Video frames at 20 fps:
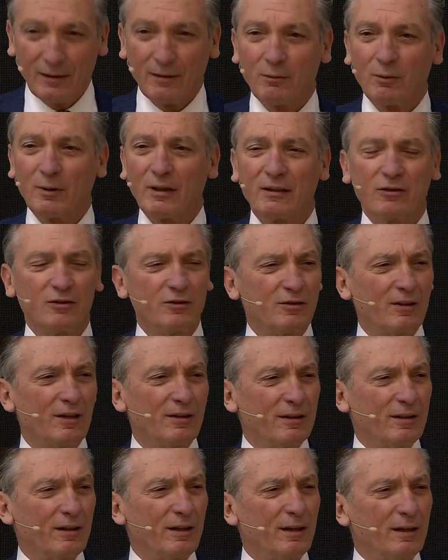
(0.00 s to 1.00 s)
Well, let's
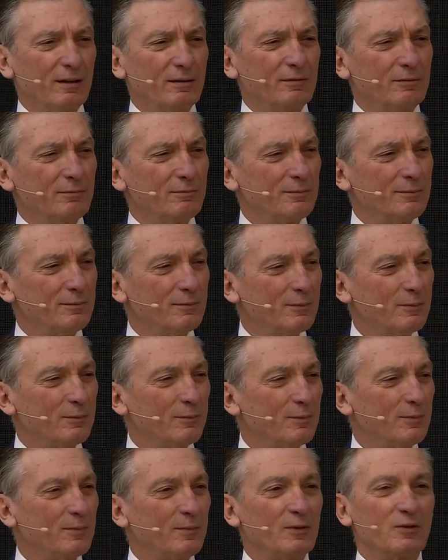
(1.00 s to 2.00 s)
start again.
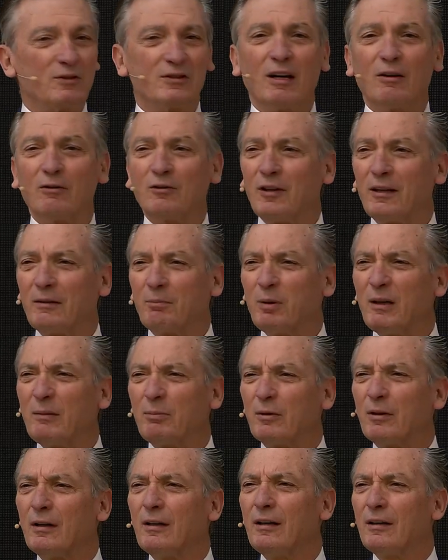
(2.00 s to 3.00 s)
Sounds like
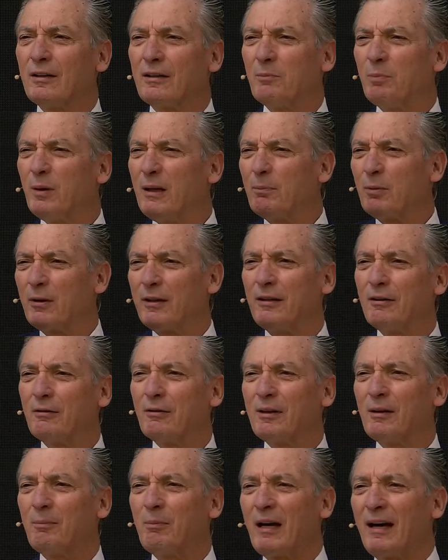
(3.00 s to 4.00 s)
people. Can people hear
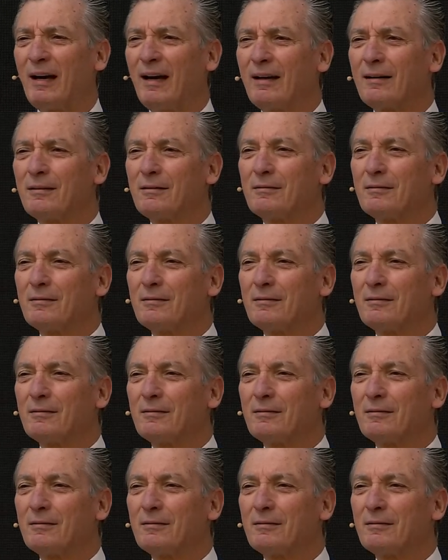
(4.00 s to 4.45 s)
in the back?